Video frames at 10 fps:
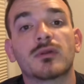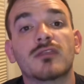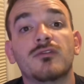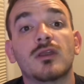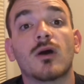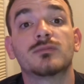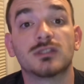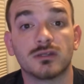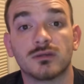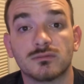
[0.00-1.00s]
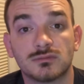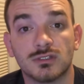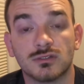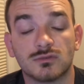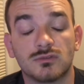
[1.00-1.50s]
video up to
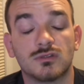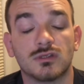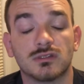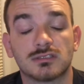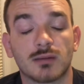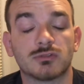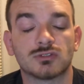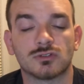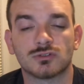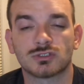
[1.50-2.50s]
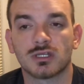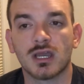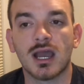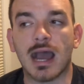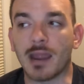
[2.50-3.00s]
the top of the search.
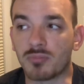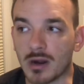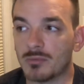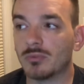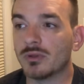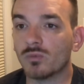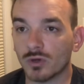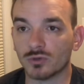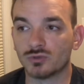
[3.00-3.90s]
I probably will